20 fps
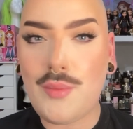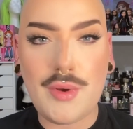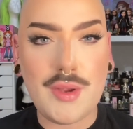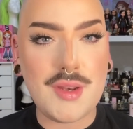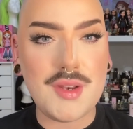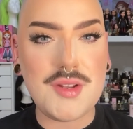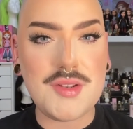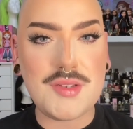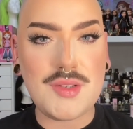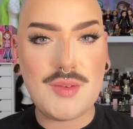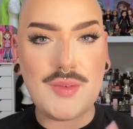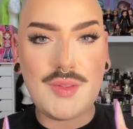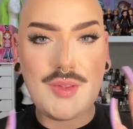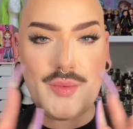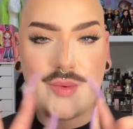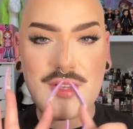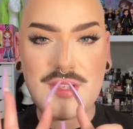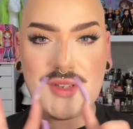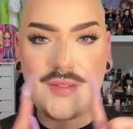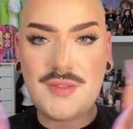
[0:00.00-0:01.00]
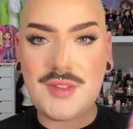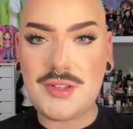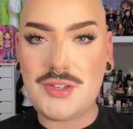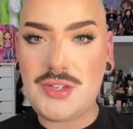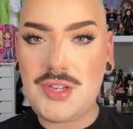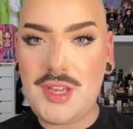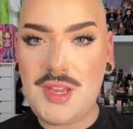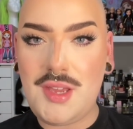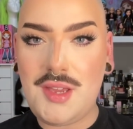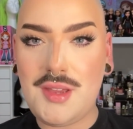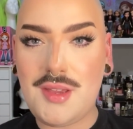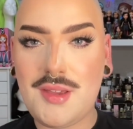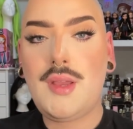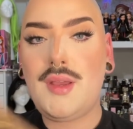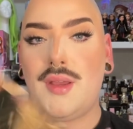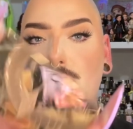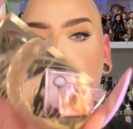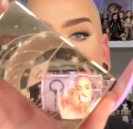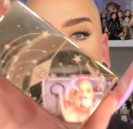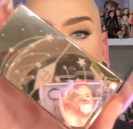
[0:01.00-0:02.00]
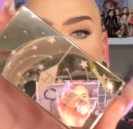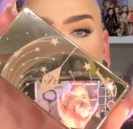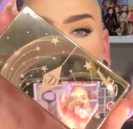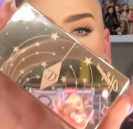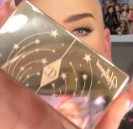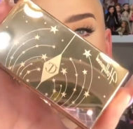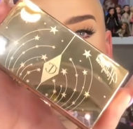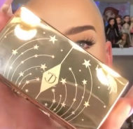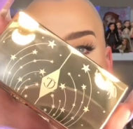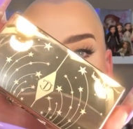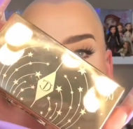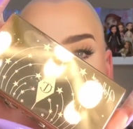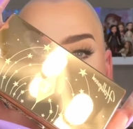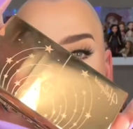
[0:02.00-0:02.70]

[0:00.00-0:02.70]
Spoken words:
We're going to do the rest of the cheek. This is